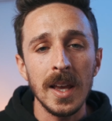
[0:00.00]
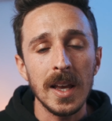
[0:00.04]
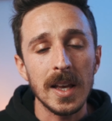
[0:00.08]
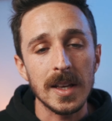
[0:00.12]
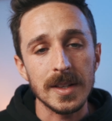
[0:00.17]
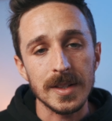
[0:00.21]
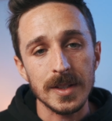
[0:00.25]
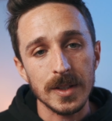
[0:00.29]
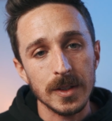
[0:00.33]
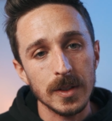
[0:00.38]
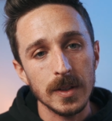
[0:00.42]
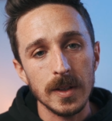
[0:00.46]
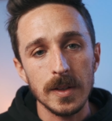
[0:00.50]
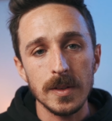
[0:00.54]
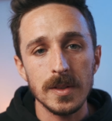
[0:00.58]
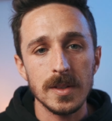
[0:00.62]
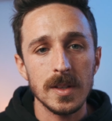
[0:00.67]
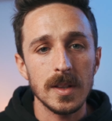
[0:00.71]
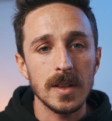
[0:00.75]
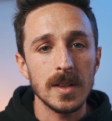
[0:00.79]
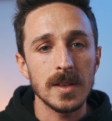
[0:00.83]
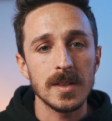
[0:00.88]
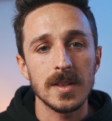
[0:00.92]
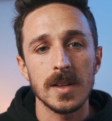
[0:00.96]
as close
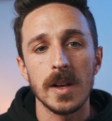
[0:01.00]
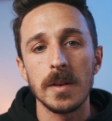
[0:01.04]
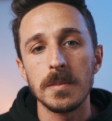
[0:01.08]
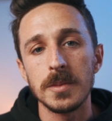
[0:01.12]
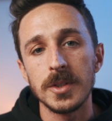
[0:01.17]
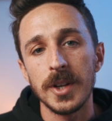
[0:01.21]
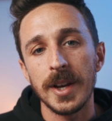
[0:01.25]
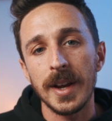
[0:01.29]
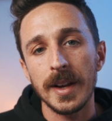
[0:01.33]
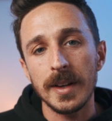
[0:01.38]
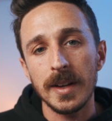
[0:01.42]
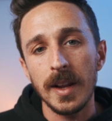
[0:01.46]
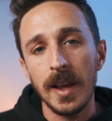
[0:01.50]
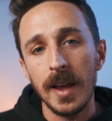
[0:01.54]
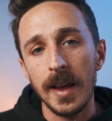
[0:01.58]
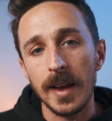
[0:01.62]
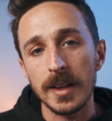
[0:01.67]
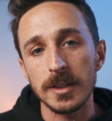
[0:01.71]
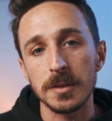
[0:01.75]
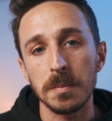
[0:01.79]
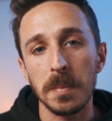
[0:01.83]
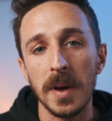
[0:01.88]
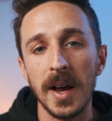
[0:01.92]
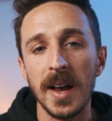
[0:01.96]
to the subject
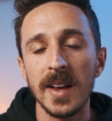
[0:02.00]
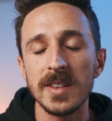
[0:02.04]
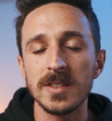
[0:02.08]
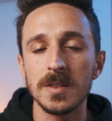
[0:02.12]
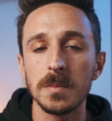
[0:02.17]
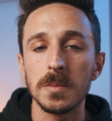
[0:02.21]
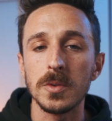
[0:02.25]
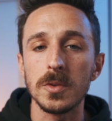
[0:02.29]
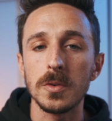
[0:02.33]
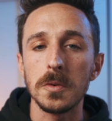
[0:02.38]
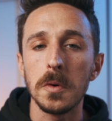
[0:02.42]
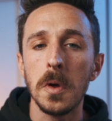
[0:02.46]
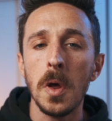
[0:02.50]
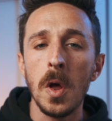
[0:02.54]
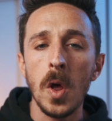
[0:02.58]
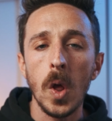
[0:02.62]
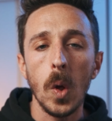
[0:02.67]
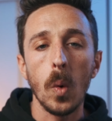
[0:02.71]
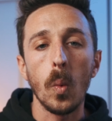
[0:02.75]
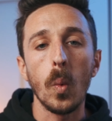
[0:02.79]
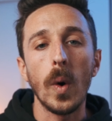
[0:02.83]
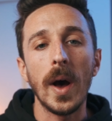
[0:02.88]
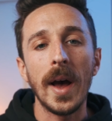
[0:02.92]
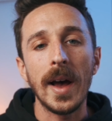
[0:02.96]
as possible
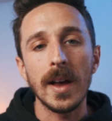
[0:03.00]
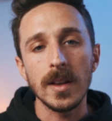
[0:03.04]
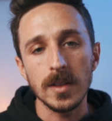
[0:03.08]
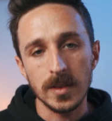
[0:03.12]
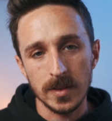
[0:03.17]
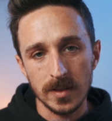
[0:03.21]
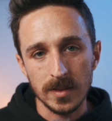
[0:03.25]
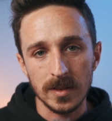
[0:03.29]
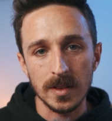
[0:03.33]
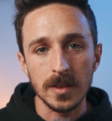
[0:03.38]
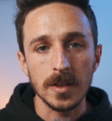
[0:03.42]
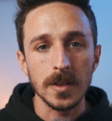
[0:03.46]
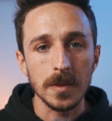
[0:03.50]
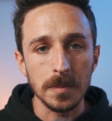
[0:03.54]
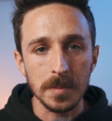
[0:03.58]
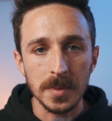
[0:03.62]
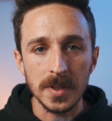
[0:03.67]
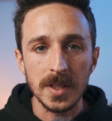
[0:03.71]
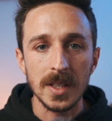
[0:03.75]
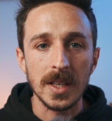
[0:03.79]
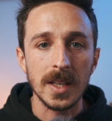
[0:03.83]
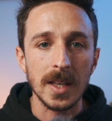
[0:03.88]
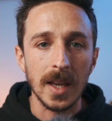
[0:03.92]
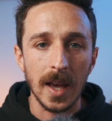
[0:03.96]
while still
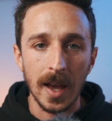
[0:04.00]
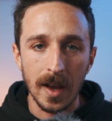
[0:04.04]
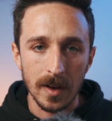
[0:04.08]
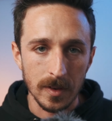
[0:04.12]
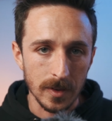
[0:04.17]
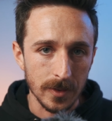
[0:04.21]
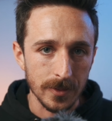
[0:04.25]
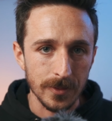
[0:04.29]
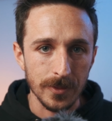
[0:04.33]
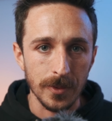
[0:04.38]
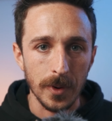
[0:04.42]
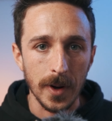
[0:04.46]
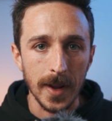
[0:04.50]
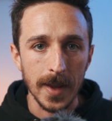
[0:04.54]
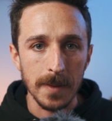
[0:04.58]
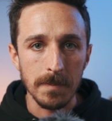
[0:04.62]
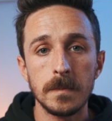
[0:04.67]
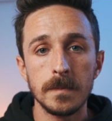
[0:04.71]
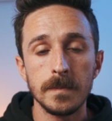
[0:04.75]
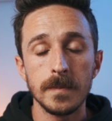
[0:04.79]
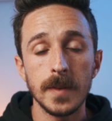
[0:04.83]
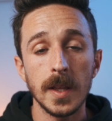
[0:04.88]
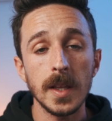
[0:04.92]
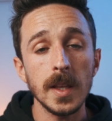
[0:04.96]
being out of frame.
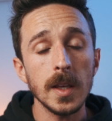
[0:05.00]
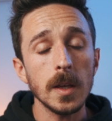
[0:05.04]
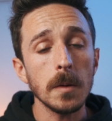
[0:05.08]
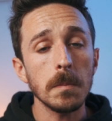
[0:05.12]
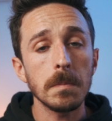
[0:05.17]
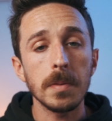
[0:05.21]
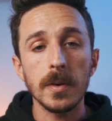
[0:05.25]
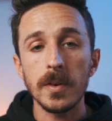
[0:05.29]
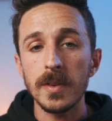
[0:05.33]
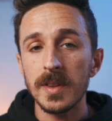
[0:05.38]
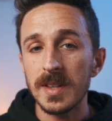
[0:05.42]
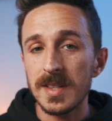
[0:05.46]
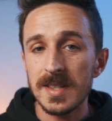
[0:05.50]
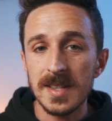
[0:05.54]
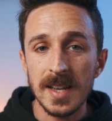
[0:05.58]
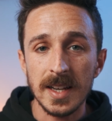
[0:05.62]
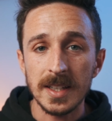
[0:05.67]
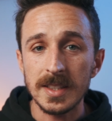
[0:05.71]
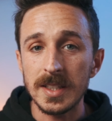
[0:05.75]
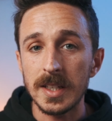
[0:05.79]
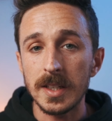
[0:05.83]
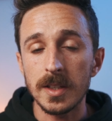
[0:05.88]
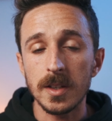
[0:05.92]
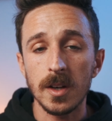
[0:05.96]
Now, you can pull this
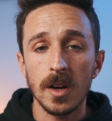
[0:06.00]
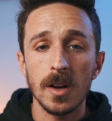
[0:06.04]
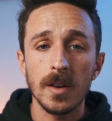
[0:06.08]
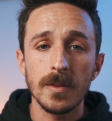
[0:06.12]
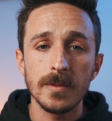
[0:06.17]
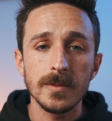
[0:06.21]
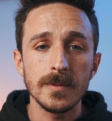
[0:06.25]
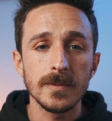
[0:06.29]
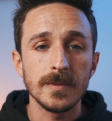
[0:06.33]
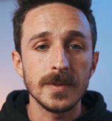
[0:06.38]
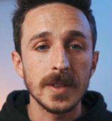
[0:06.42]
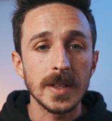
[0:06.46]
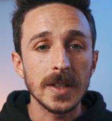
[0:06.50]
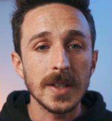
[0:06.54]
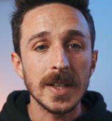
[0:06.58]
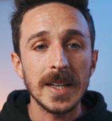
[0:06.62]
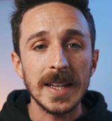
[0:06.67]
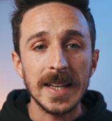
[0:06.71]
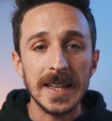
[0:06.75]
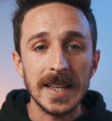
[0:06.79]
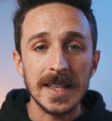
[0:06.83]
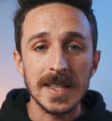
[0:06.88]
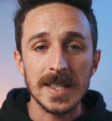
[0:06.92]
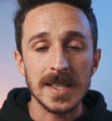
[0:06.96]
technique off very
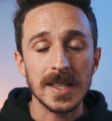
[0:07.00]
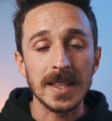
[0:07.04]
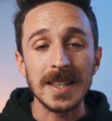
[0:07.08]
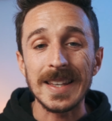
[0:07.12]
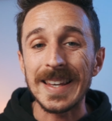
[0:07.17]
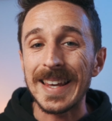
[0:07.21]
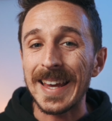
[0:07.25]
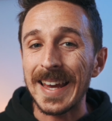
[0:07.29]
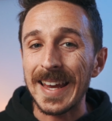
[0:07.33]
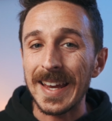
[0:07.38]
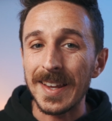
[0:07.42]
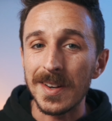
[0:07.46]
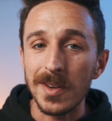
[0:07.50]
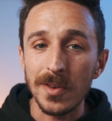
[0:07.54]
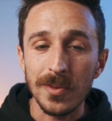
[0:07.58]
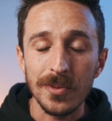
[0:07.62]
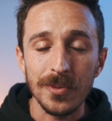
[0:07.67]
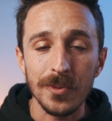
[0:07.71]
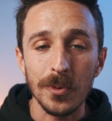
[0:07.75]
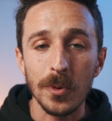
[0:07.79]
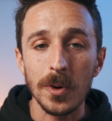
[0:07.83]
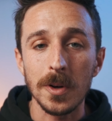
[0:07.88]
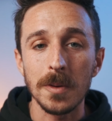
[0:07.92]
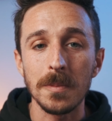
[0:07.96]
easily and
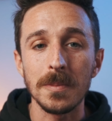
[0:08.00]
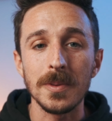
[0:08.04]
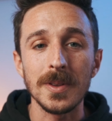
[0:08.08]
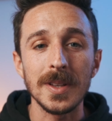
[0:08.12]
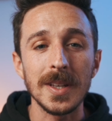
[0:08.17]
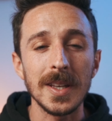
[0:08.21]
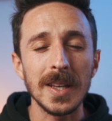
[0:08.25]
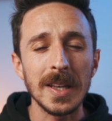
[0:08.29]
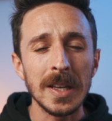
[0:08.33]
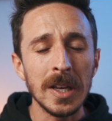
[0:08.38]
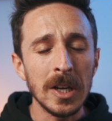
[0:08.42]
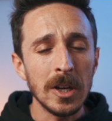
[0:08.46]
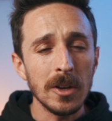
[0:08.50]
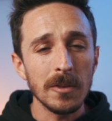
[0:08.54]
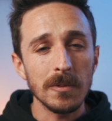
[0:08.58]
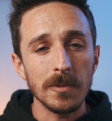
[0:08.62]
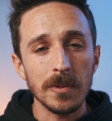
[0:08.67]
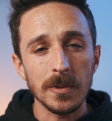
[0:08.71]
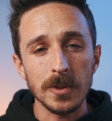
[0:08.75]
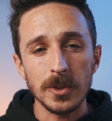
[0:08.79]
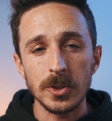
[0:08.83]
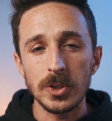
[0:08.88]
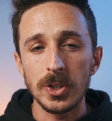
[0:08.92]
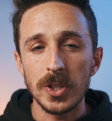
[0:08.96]
affordably
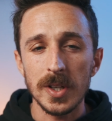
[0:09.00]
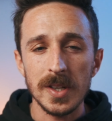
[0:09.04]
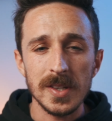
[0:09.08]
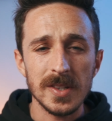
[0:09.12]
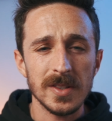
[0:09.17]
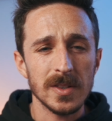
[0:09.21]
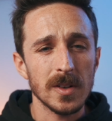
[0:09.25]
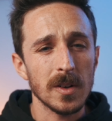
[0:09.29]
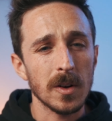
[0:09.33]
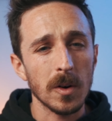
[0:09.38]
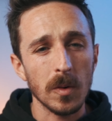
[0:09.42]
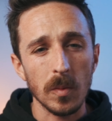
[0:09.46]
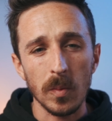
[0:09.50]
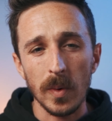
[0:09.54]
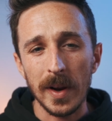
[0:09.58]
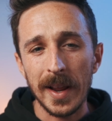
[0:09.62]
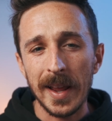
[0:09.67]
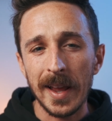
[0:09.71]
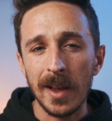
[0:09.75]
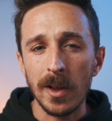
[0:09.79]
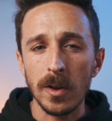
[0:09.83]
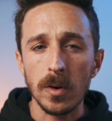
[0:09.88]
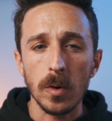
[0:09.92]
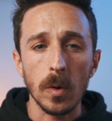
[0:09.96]
for just
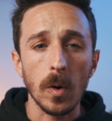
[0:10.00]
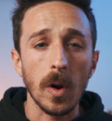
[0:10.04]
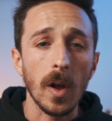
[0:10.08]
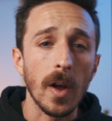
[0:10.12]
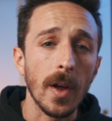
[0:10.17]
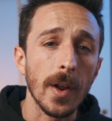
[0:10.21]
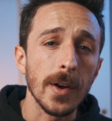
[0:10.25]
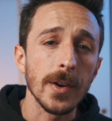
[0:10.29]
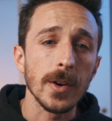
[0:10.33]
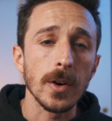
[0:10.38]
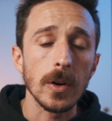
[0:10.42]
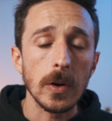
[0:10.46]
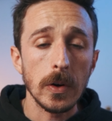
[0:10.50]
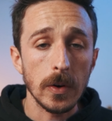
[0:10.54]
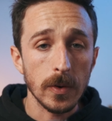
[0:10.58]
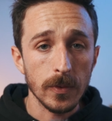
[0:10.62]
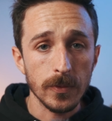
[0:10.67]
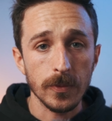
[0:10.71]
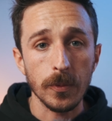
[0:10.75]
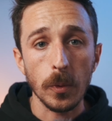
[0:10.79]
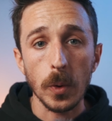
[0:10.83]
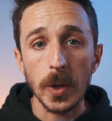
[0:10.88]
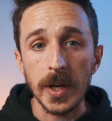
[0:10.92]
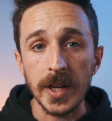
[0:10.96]
around or under
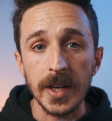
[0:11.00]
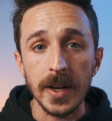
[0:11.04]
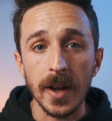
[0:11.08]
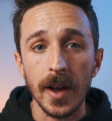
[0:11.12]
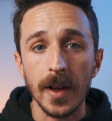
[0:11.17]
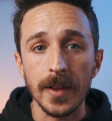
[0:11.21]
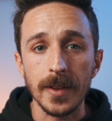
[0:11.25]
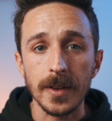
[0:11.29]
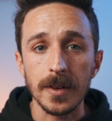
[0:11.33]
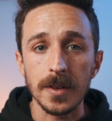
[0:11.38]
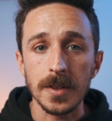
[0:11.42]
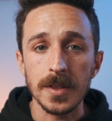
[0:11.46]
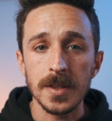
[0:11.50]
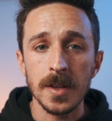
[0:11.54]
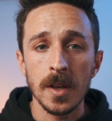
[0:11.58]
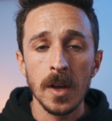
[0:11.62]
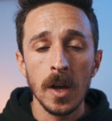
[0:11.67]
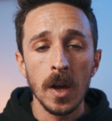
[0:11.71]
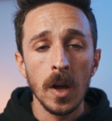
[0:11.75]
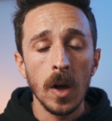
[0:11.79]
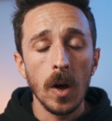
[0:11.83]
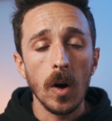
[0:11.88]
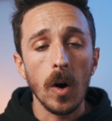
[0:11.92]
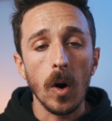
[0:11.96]

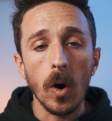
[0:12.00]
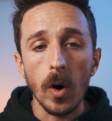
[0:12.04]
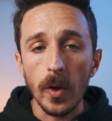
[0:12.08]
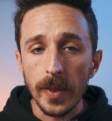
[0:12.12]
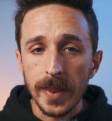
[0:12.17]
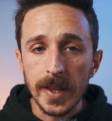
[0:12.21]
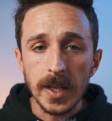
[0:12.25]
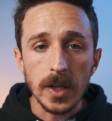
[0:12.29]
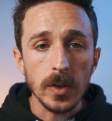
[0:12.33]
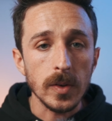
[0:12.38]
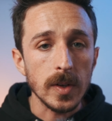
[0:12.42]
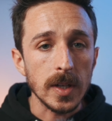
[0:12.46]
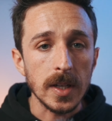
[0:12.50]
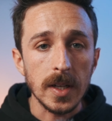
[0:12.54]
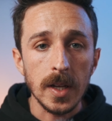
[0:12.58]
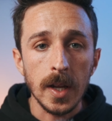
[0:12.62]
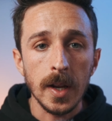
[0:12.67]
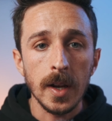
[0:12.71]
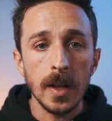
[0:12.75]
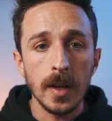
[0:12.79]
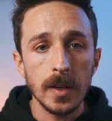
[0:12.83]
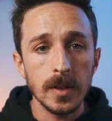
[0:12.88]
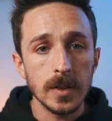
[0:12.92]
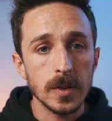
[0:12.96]
$40. All that you
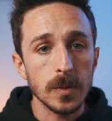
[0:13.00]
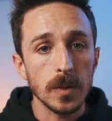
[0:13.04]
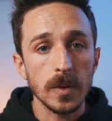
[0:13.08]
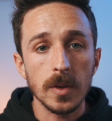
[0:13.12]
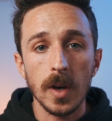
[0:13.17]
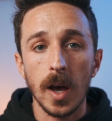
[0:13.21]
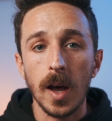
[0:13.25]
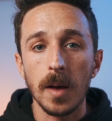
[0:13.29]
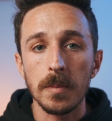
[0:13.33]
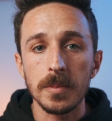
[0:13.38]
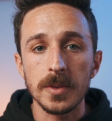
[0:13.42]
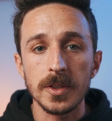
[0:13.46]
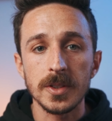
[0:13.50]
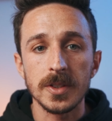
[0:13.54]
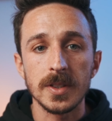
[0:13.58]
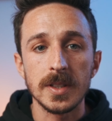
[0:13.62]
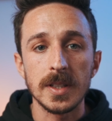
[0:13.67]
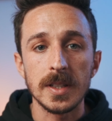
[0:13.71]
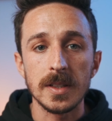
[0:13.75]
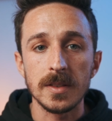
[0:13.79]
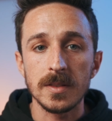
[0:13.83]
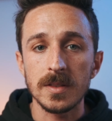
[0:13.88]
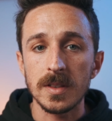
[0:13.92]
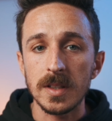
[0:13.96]
need to accomplish this